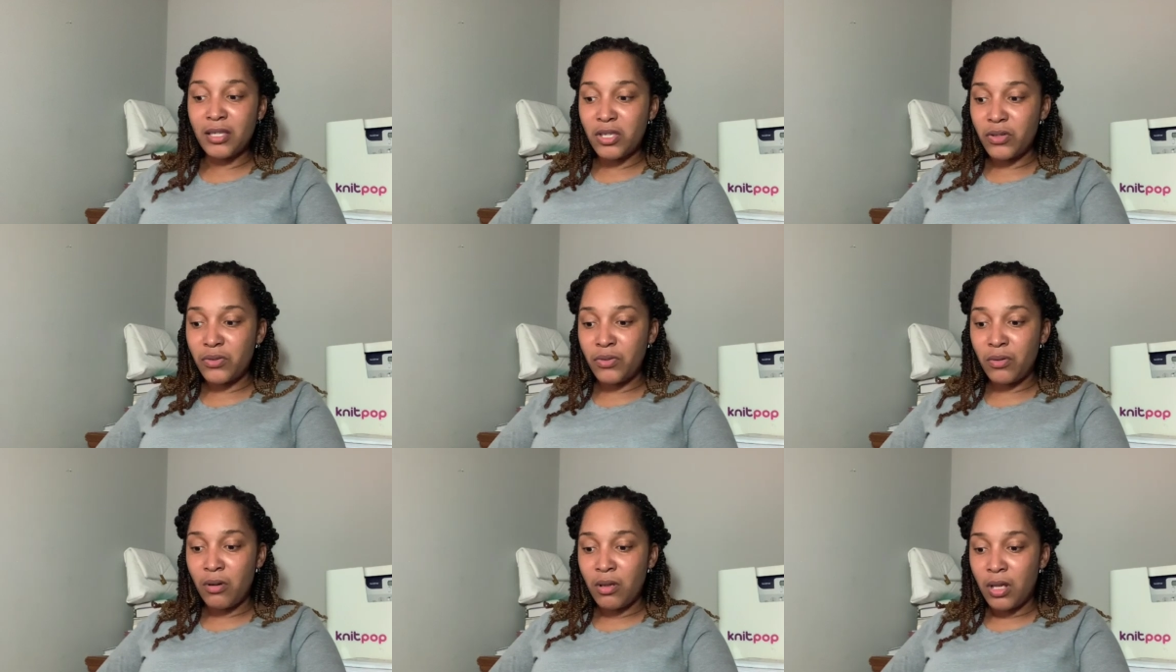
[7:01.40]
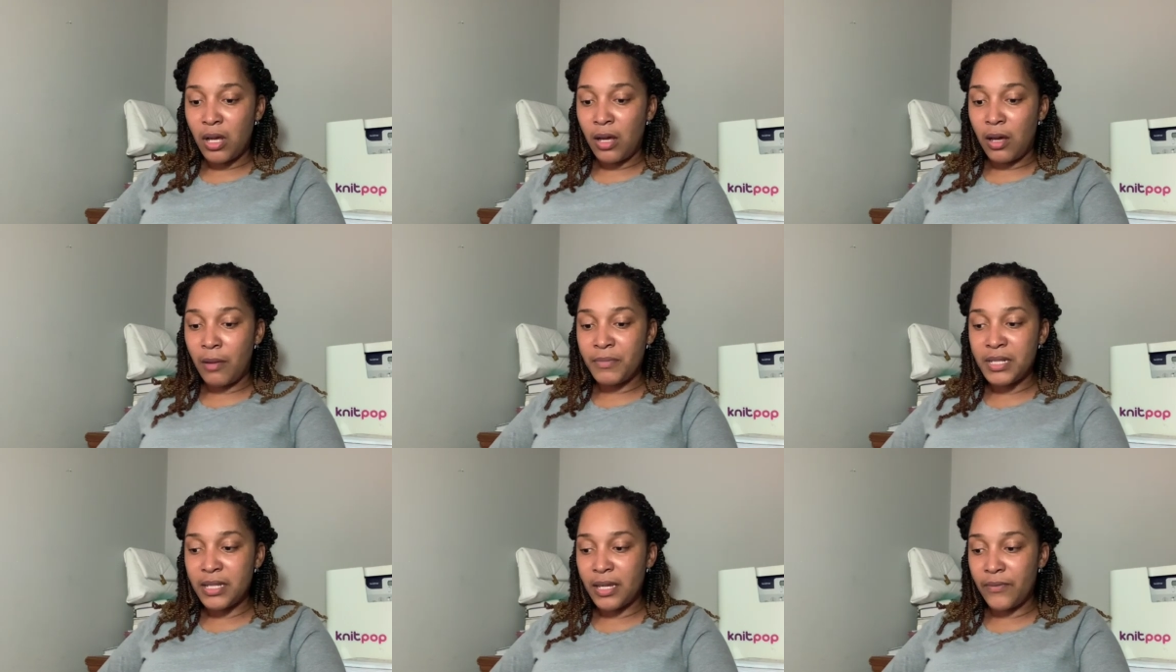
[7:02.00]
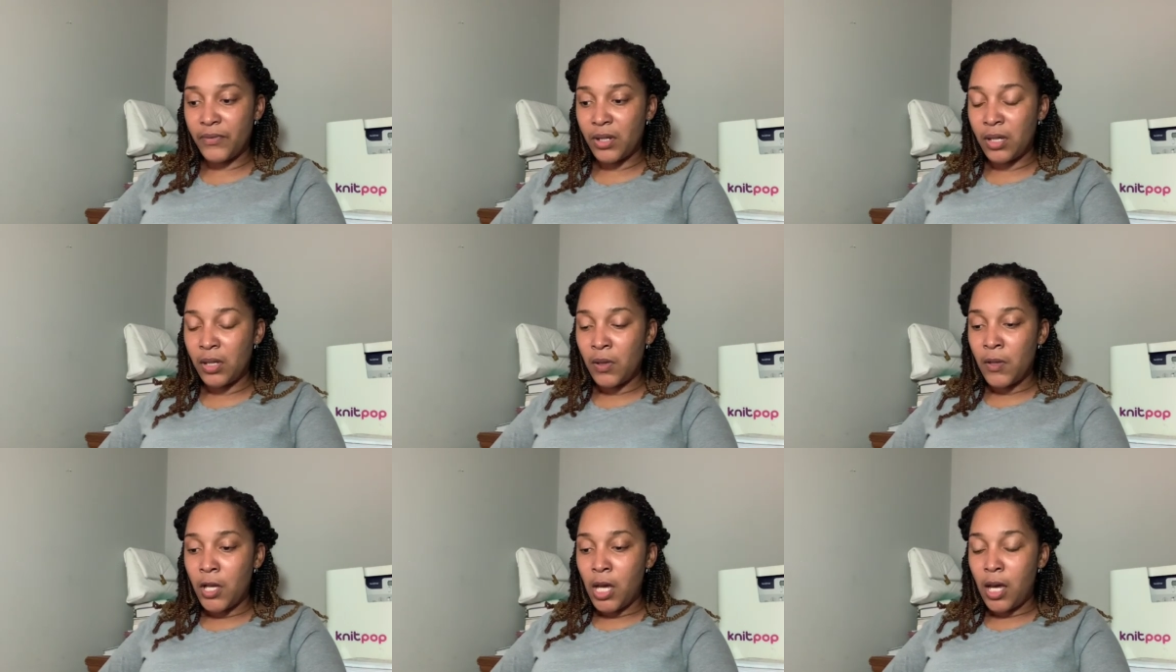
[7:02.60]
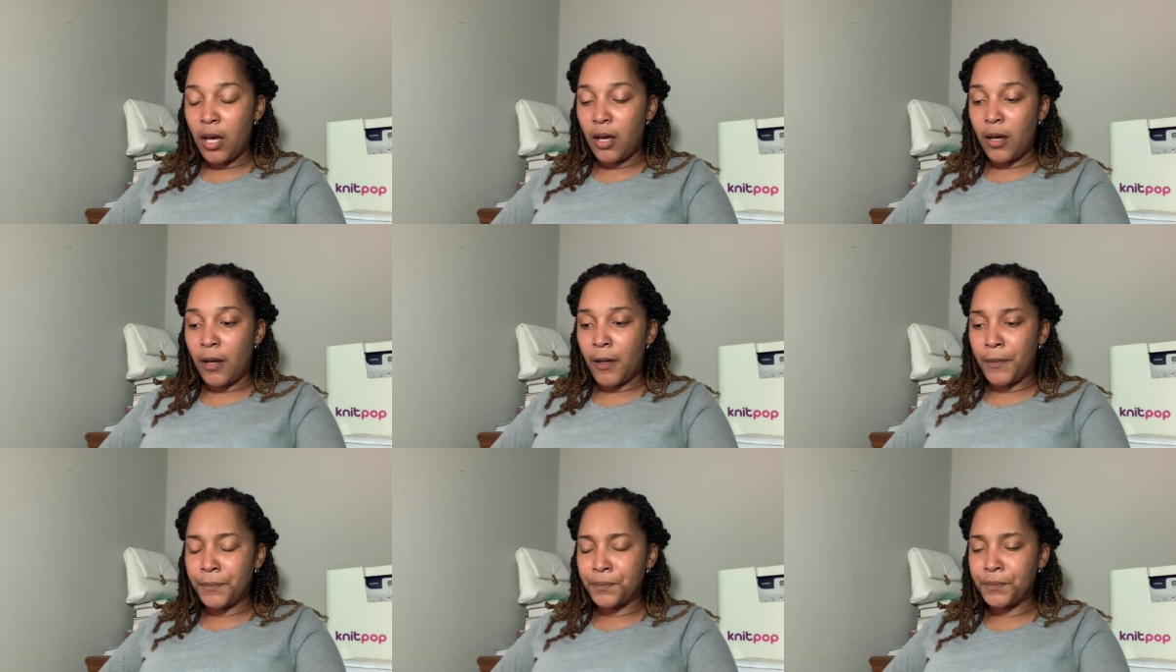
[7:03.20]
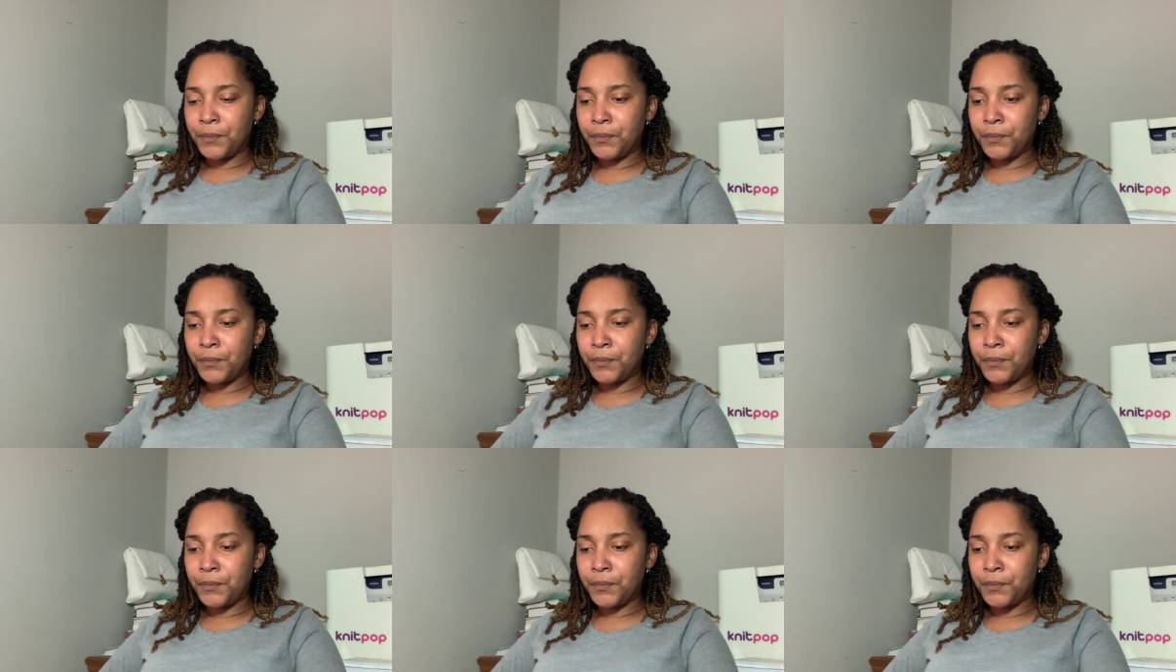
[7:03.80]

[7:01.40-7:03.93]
to um, Stephanie. Um,